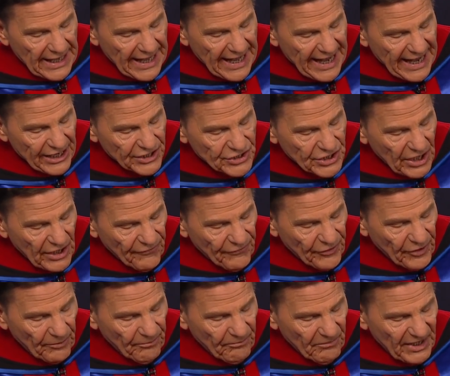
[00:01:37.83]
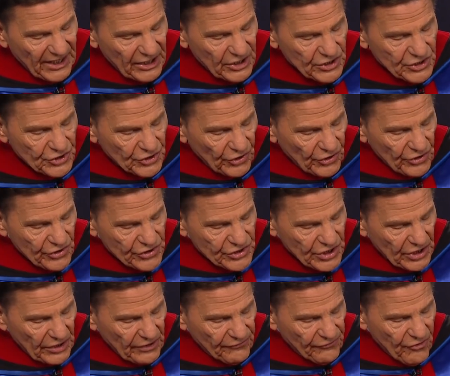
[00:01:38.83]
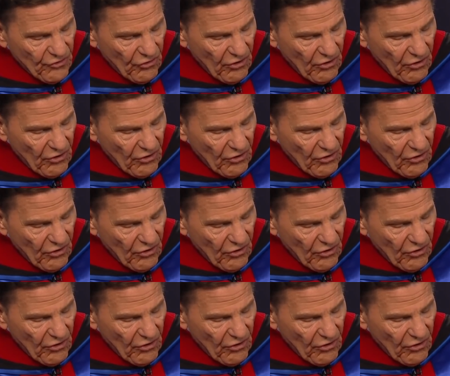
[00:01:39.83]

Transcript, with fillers: as of the ministers of